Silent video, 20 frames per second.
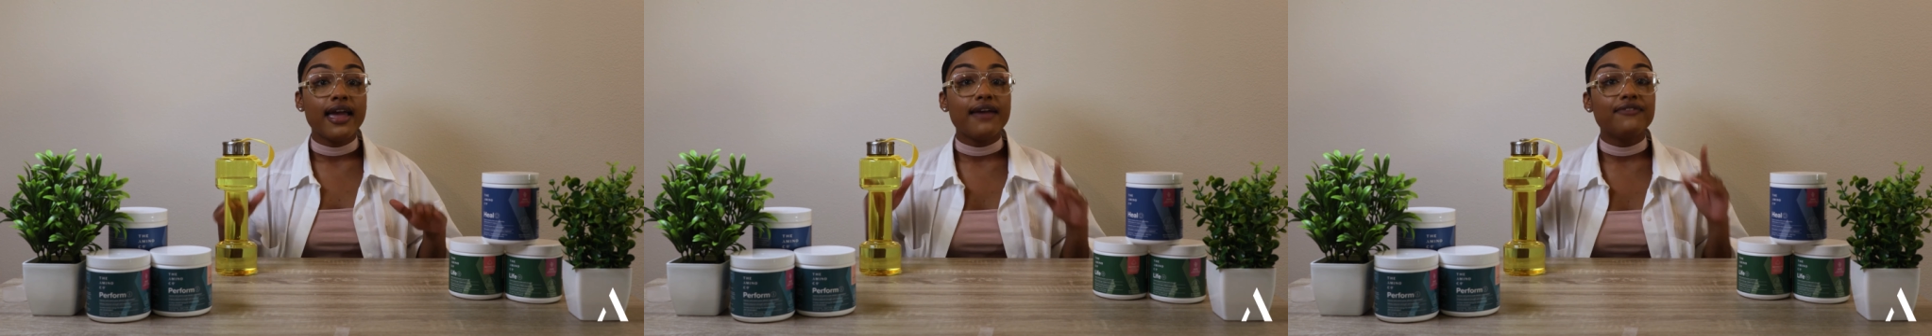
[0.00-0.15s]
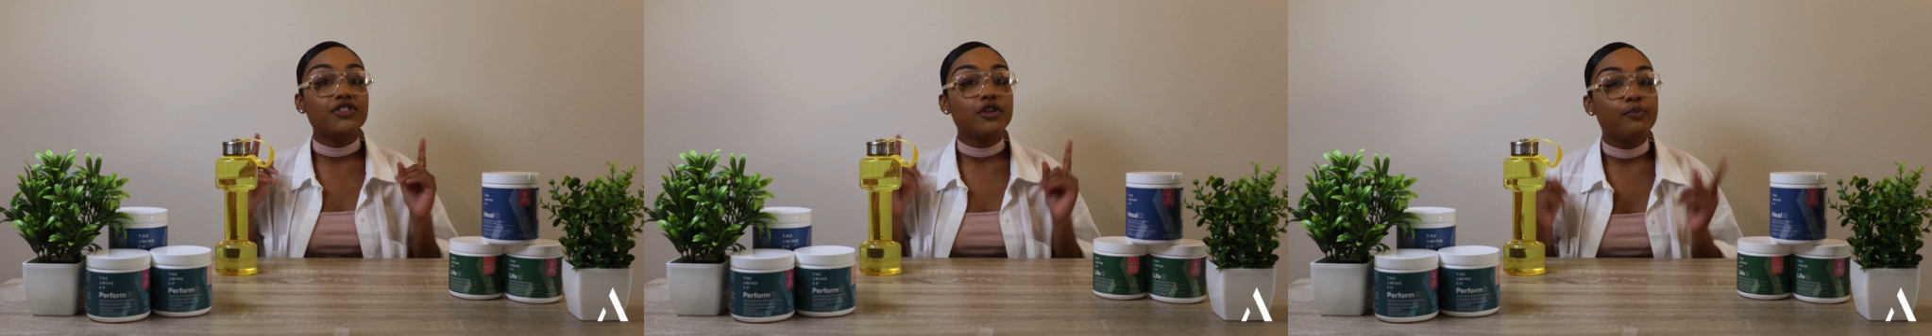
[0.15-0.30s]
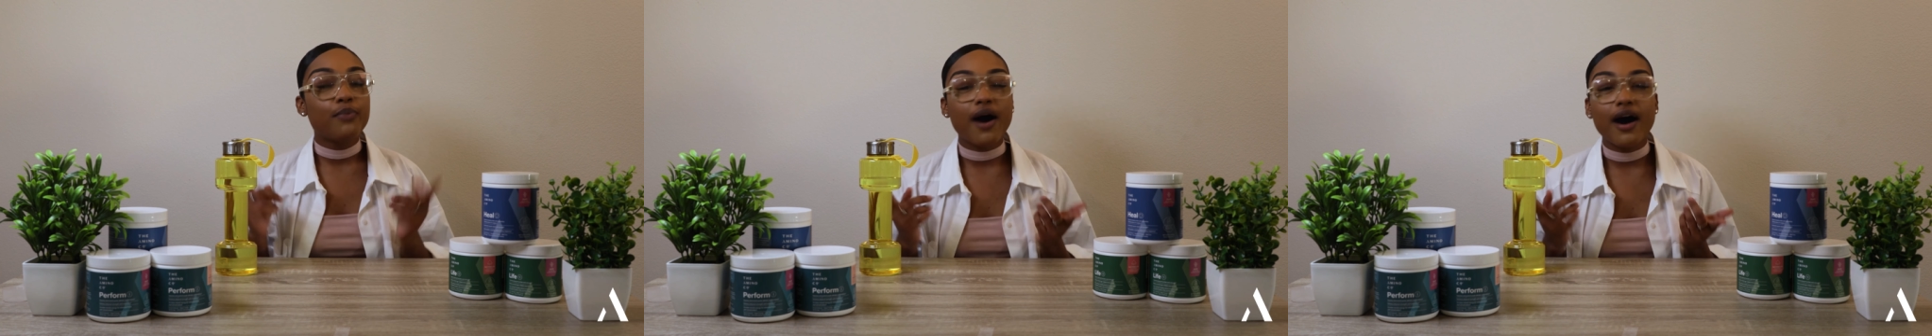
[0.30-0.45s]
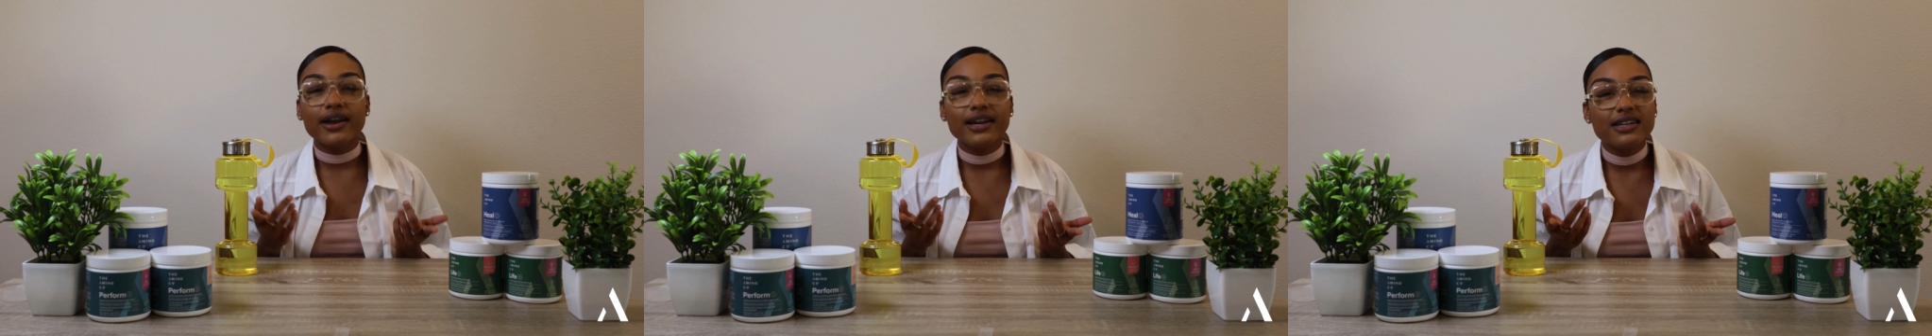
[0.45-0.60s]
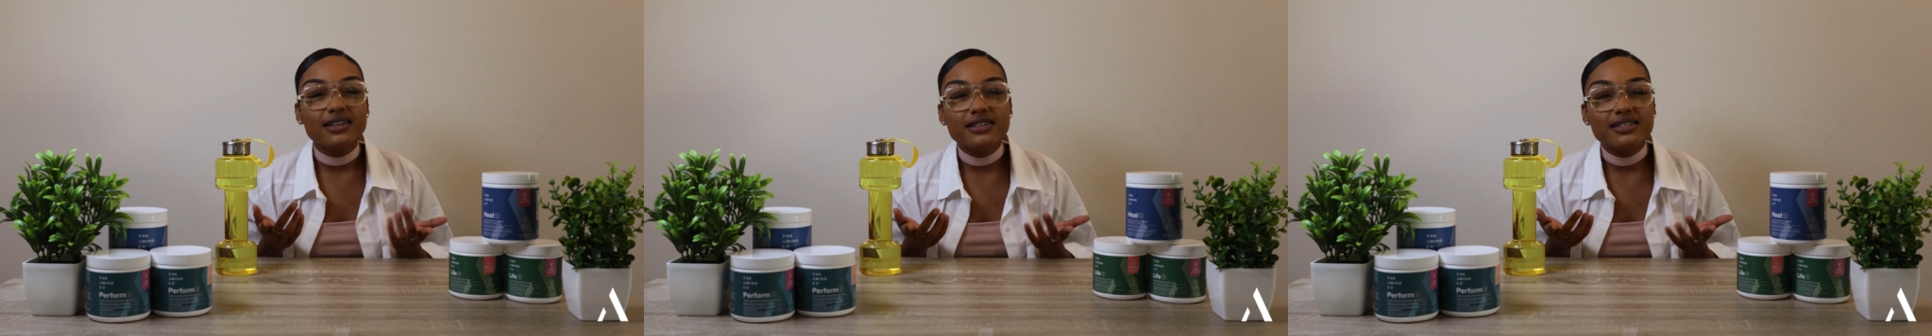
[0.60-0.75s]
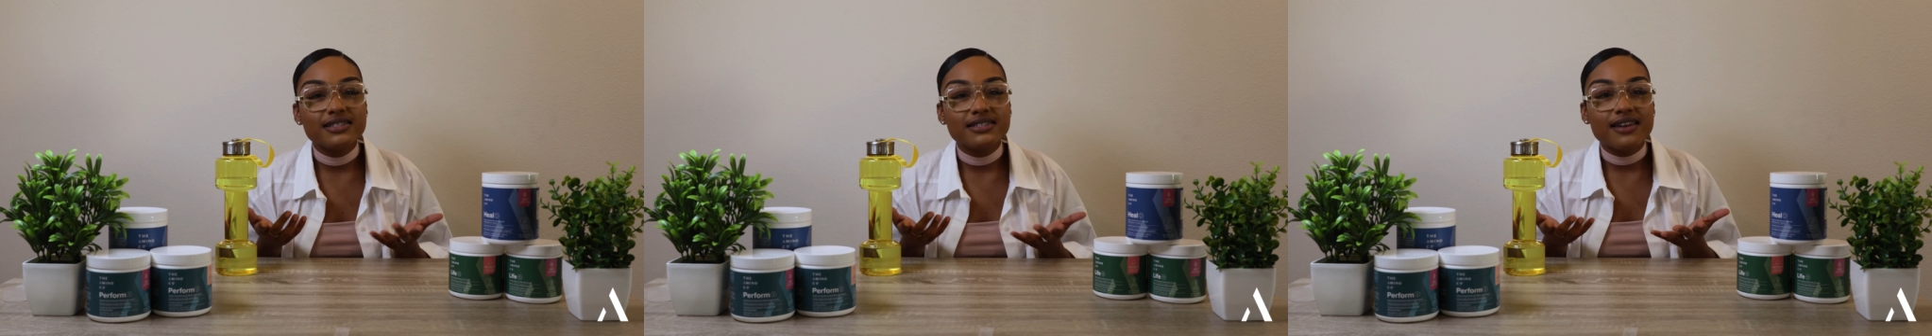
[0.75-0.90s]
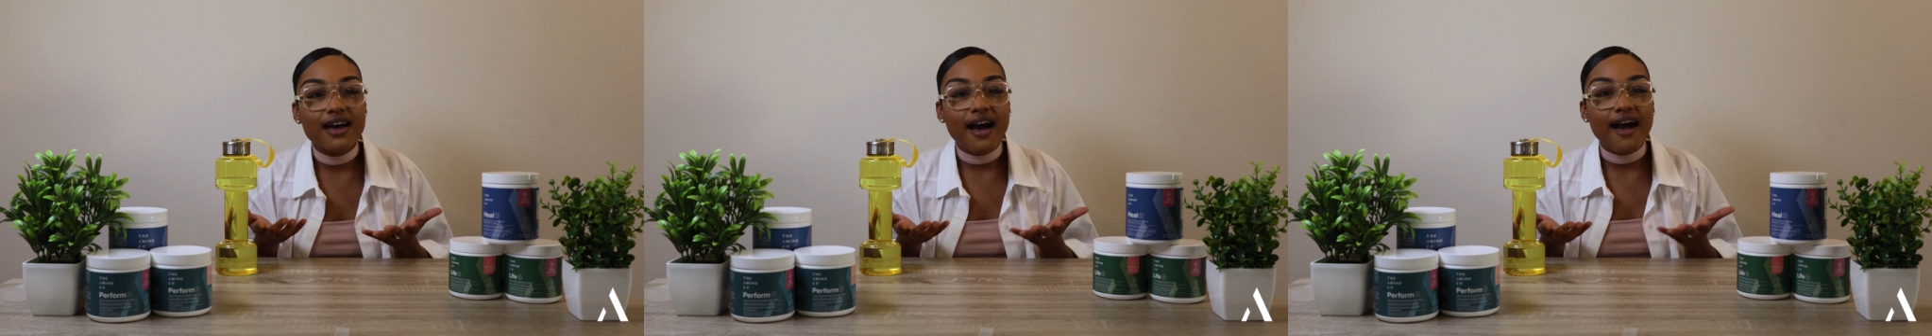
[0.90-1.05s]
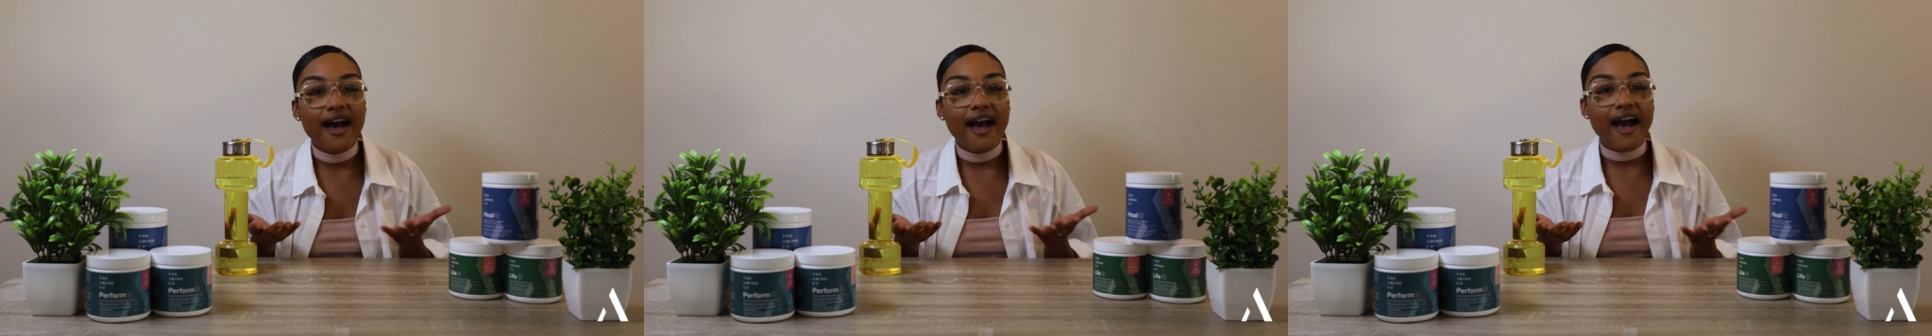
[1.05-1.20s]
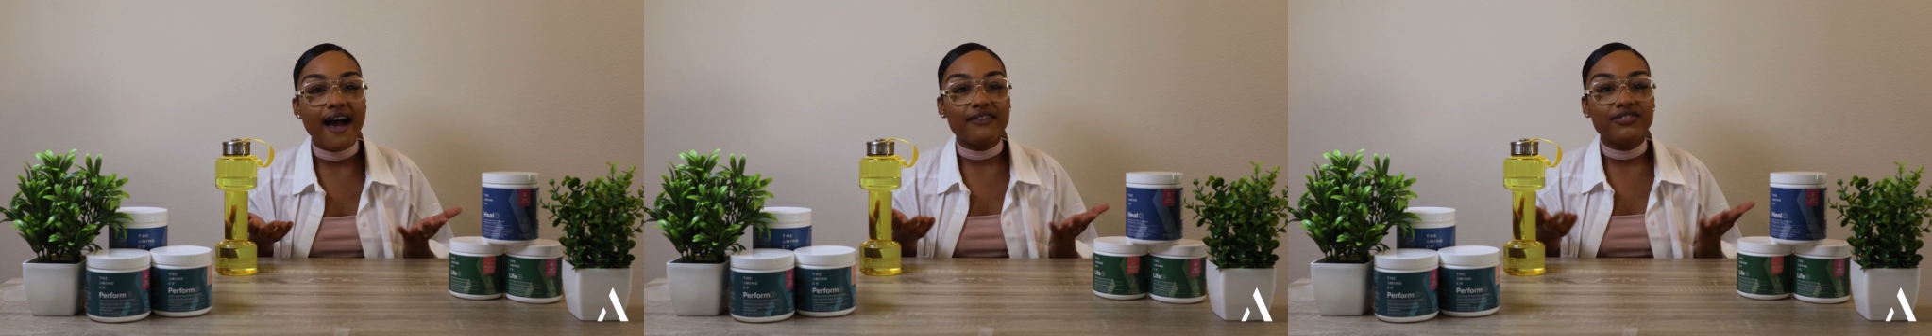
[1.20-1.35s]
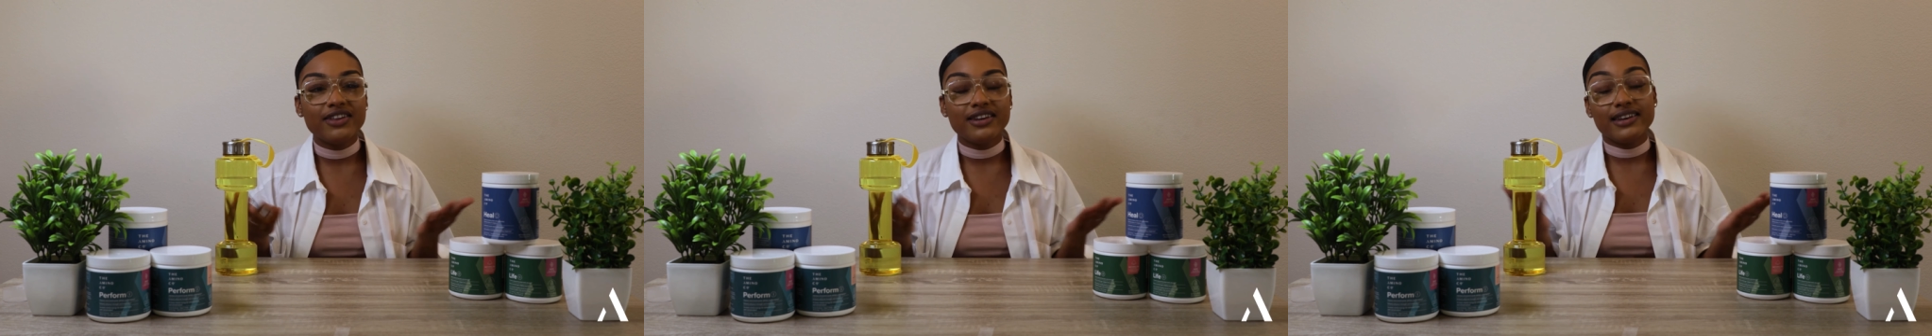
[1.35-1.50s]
If the body does not have